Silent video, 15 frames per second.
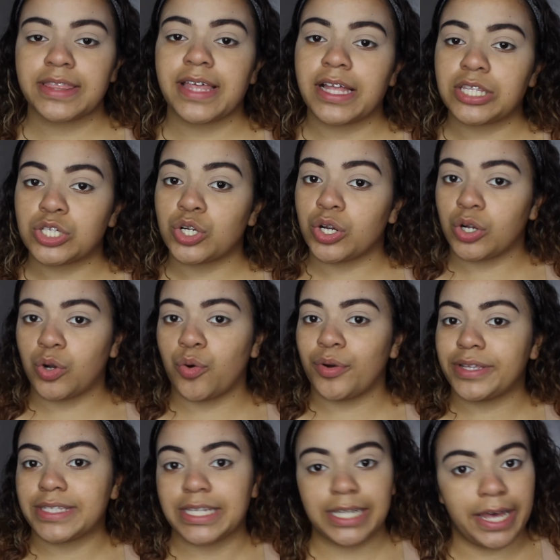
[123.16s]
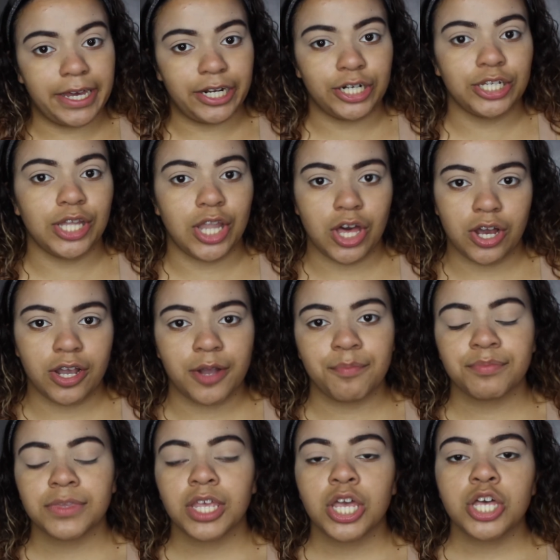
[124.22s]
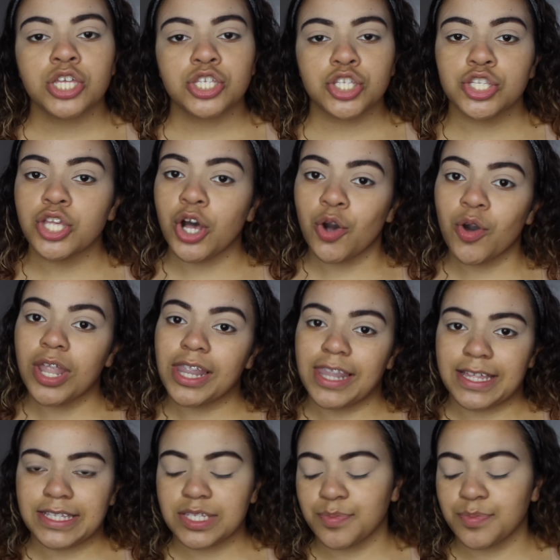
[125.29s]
that turquoise liner look. So let's